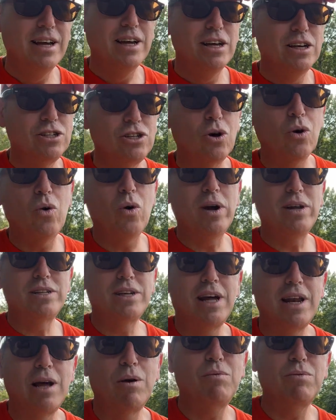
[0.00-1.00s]
So I
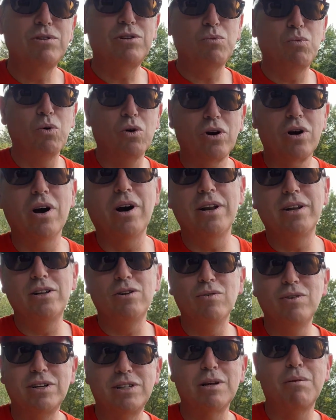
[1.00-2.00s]
said I would work on
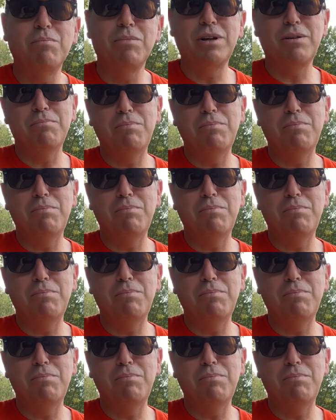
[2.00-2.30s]
doing something